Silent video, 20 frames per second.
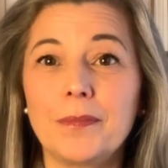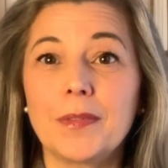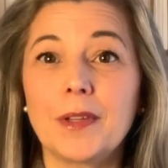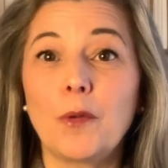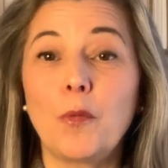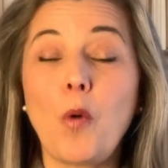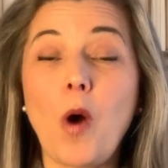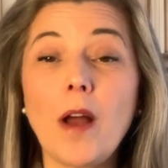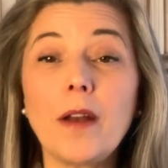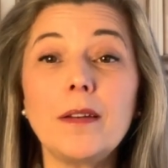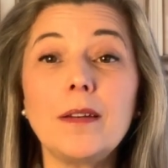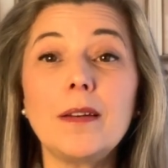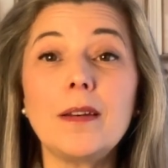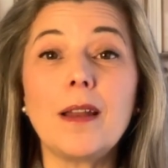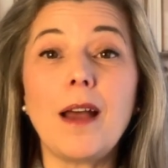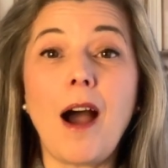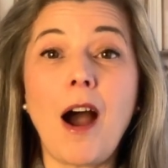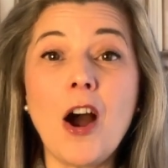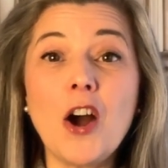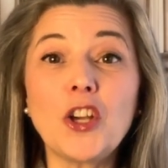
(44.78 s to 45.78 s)
One,
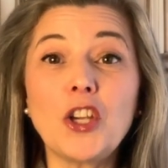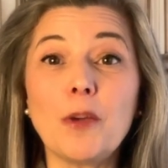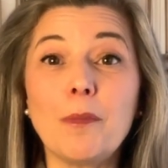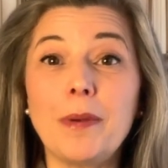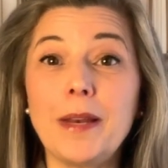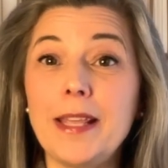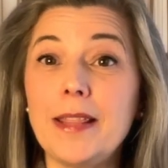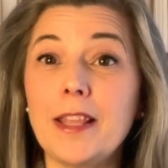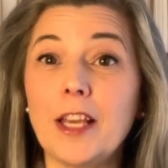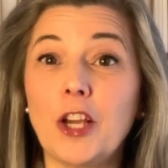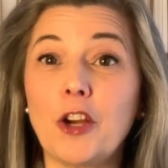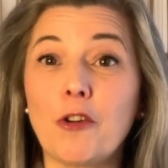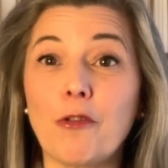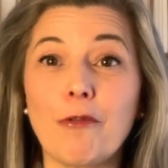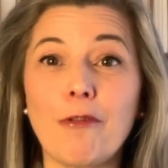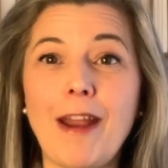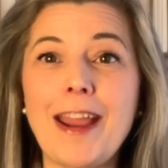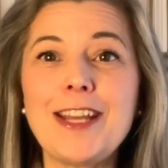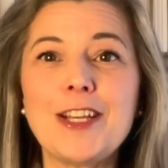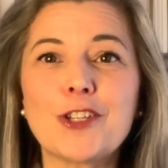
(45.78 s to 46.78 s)
arguably the
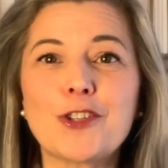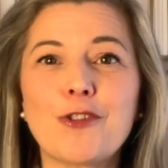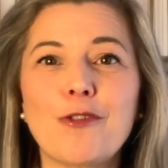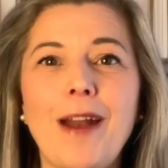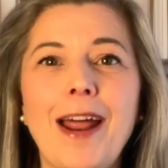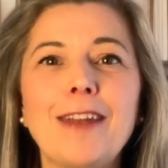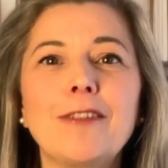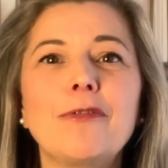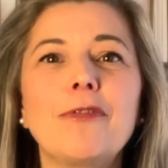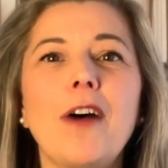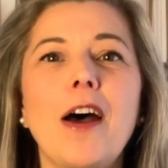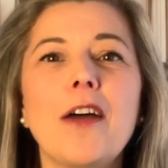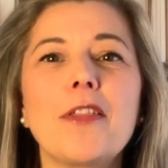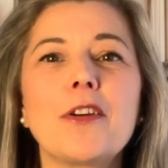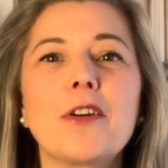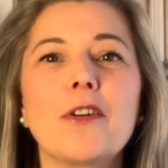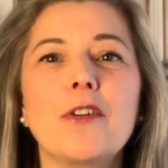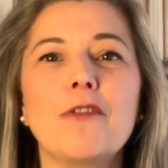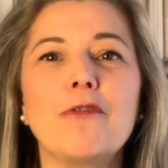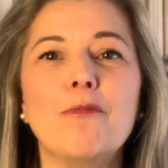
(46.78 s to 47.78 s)

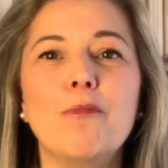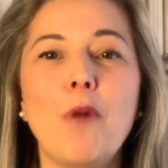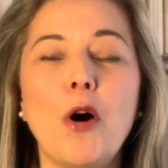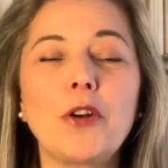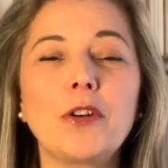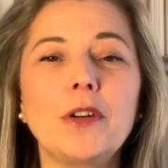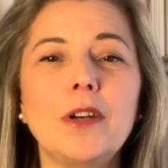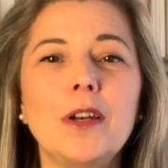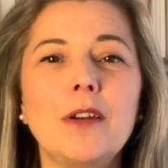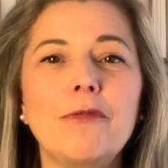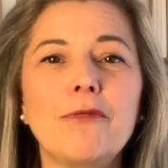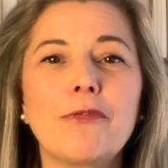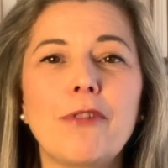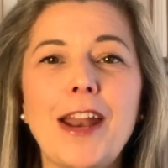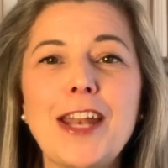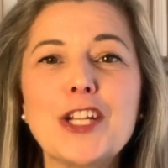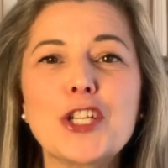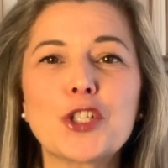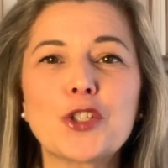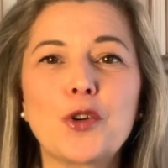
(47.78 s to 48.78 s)
great-grandfather of modern
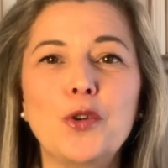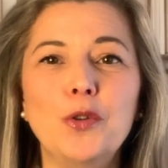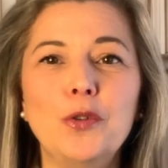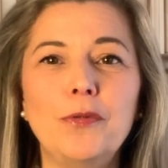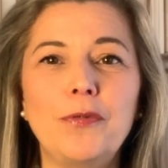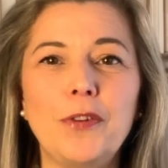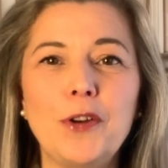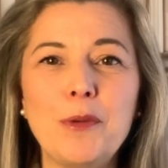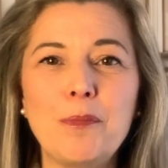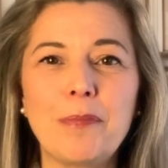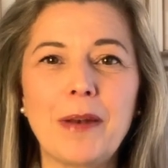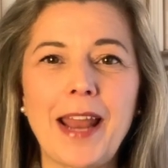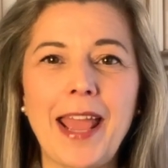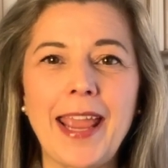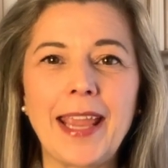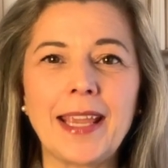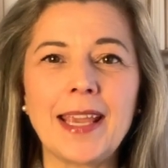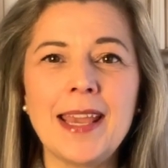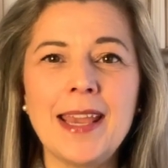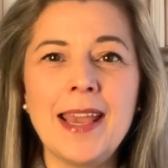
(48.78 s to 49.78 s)
French school flute
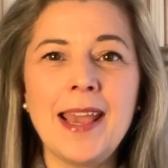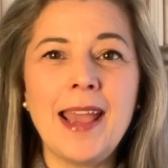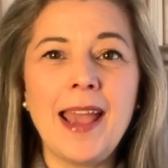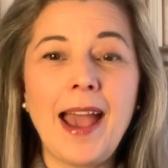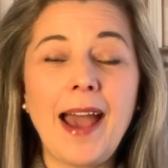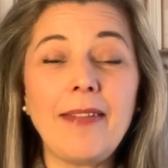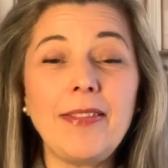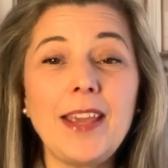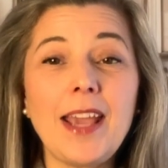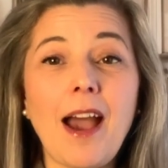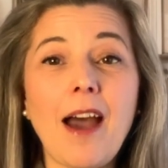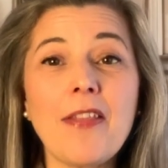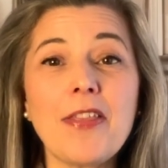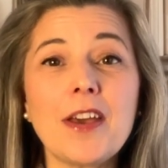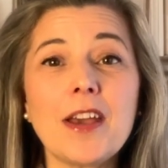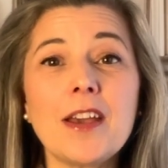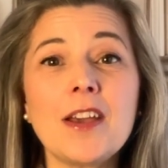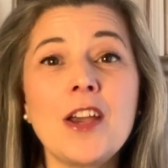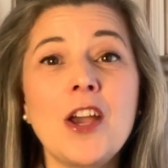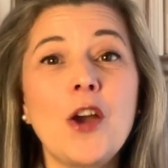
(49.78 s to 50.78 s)
playing, and the
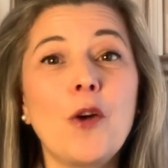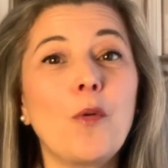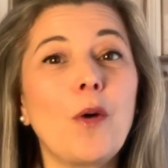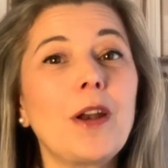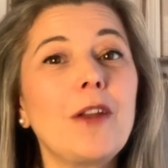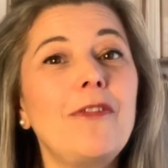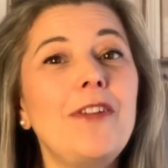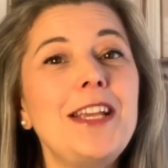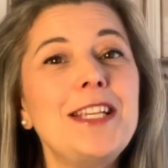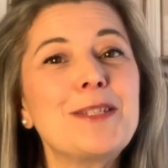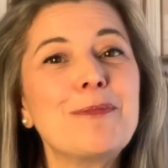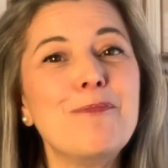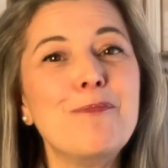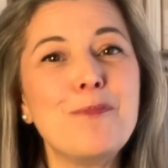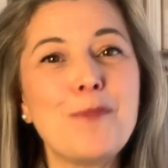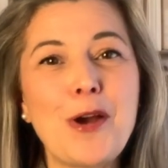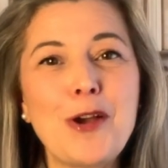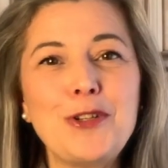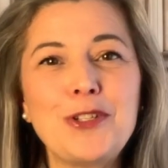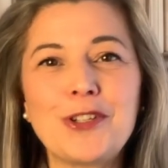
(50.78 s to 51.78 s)
other, one of his
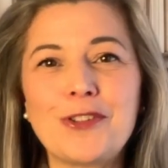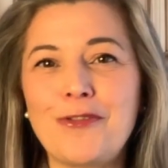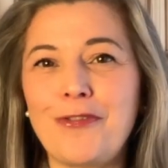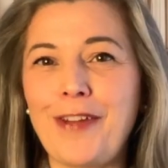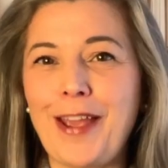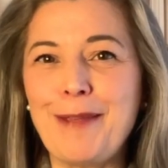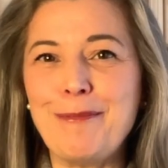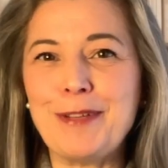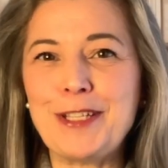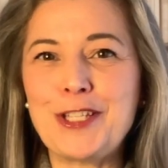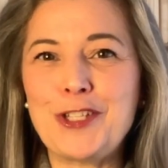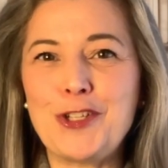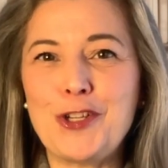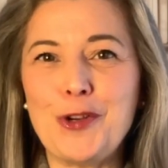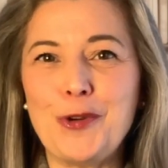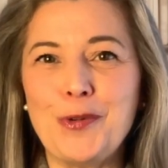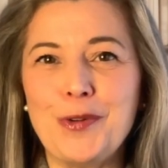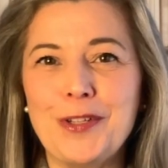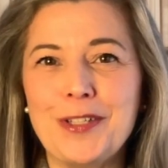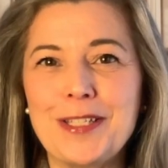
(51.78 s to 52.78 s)
most famous
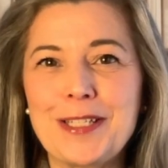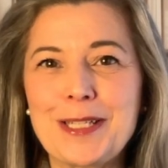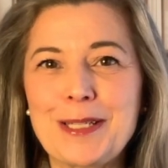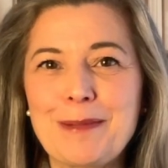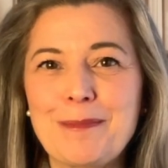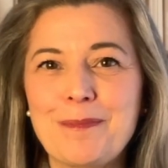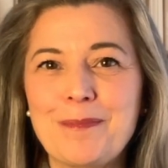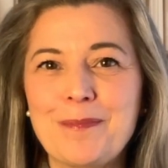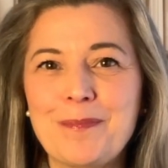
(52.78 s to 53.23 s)
students.